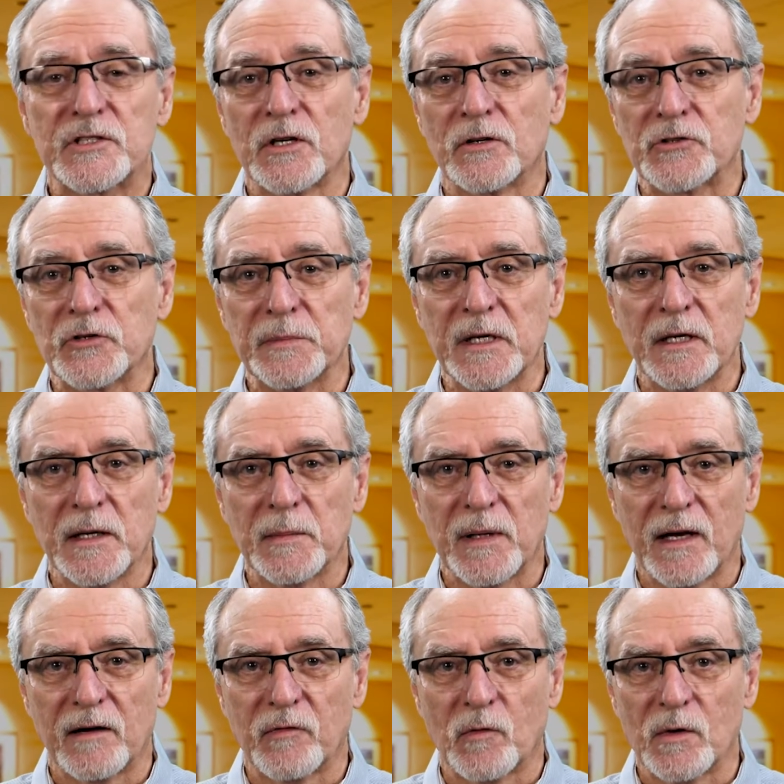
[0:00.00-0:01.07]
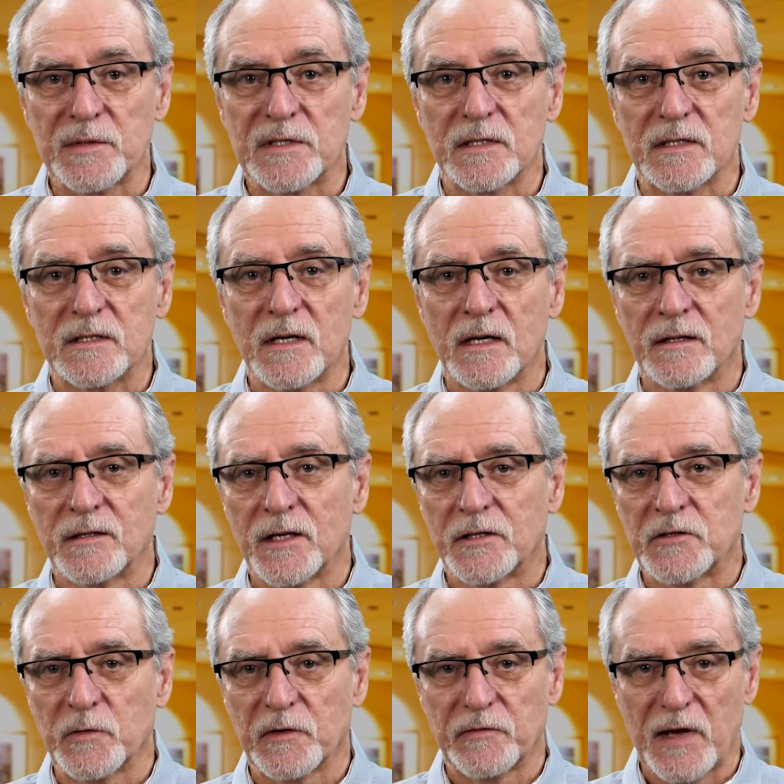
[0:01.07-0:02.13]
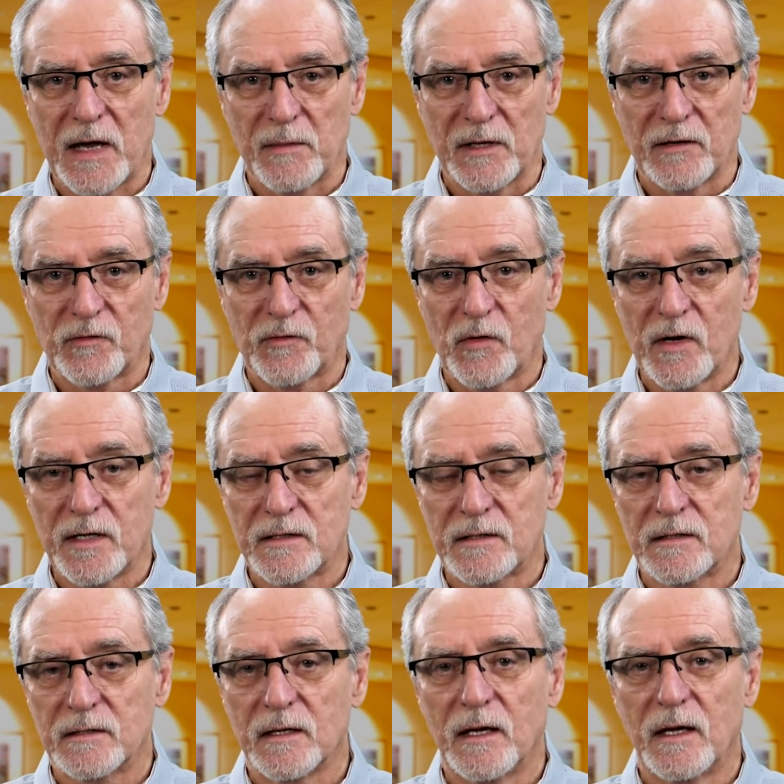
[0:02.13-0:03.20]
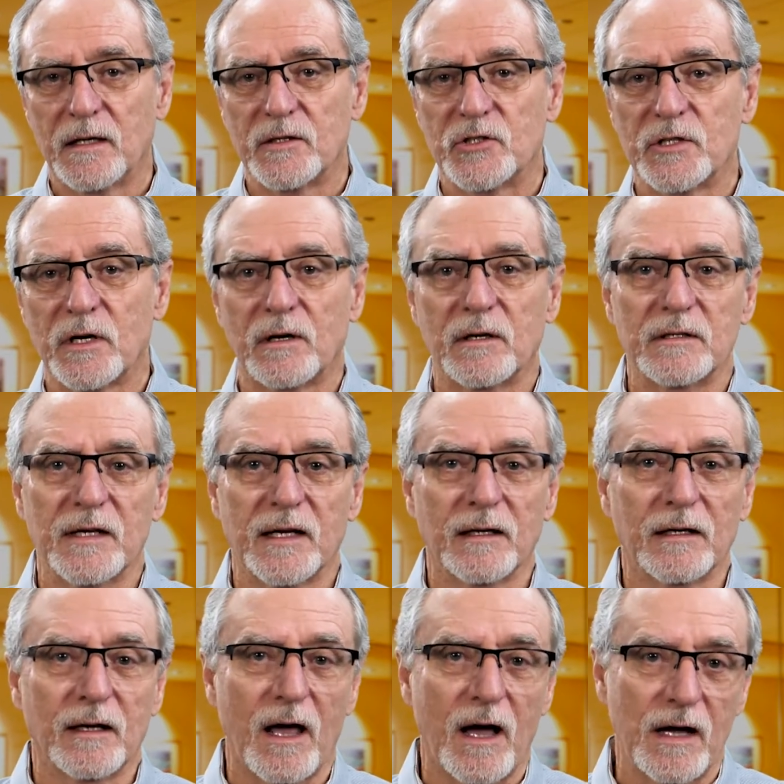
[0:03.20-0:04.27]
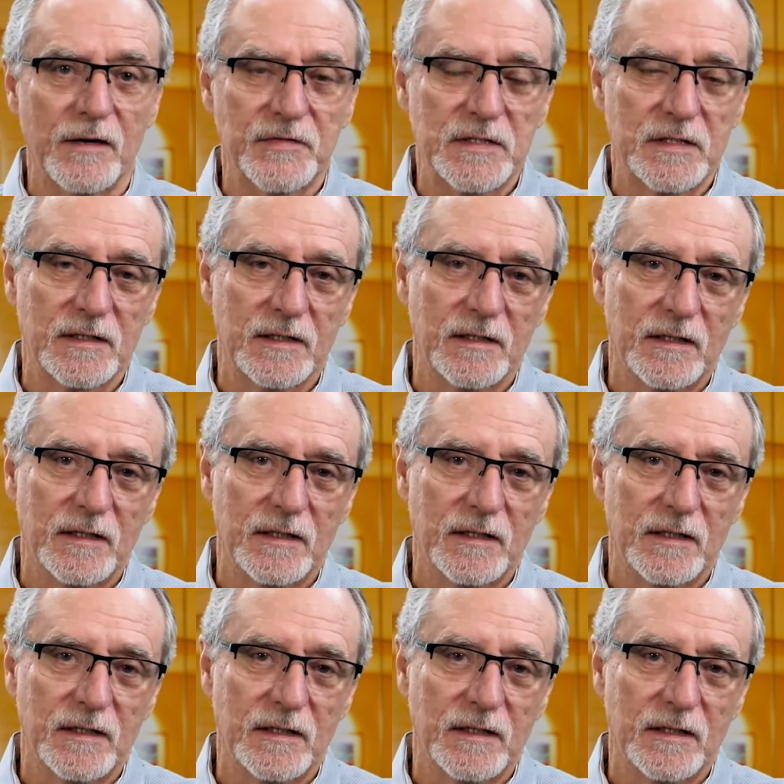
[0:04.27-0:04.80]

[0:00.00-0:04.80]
social media platforms to stay in touch with family and friends and share our daily lives.